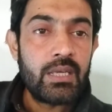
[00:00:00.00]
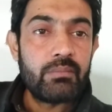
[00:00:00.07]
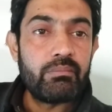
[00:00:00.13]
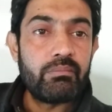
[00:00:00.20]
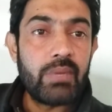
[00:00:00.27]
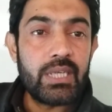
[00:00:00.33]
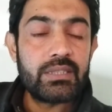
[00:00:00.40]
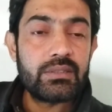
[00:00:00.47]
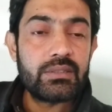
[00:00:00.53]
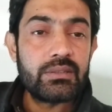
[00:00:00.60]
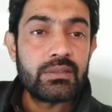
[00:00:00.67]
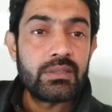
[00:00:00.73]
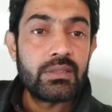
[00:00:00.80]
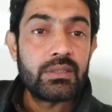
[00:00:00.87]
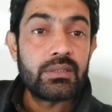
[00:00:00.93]
But
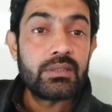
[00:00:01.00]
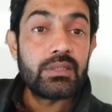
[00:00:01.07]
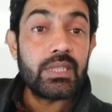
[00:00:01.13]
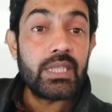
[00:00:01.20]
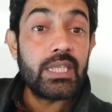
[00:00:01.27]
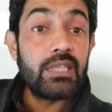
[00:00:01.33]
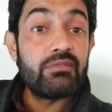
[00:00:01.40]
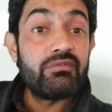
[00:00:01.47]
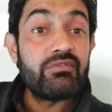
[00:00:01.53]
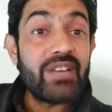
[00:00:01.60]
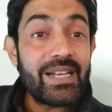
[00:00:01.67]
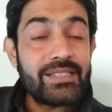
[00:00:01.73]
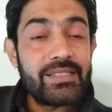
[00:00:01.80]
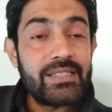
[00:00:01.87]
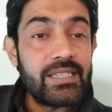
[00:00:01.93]
in
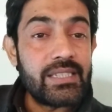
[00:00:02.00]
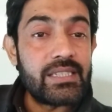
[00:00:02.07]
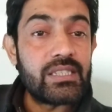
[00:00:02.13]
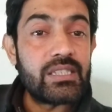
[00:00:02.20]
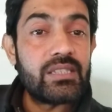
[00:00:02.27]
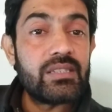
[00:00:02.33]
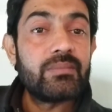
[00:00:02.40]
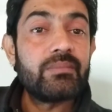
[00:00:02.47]
vaccines,